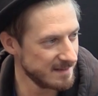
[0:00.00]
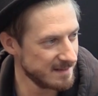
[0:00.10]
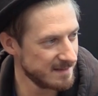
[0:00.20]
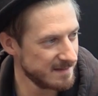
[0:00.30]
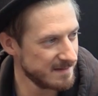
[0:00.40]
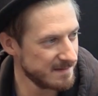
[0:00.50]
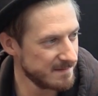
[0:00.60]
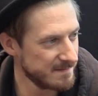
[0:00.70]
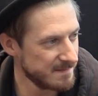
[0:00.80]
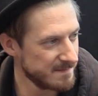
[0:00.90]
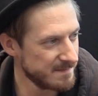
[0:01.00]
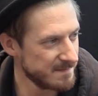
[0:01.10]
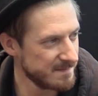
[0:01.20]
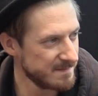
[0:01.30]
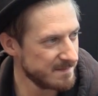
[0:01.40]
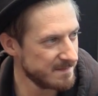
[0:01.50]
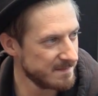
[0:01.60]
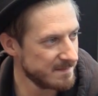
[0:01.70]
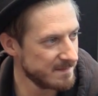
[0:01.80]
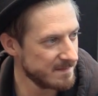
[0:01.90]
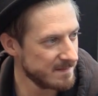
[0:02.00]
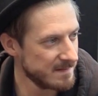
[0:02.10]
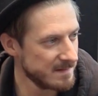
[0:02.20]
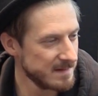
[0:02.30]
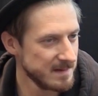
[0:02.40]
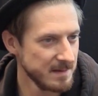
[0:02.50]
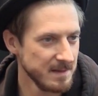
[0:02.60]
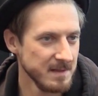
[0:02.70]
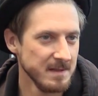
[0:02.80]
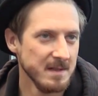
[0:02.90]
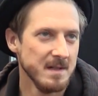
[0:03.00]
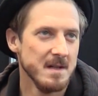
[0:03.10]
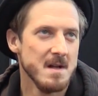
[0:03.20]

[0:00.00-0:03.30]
did you encounter any villains that you hope to encounter on the show?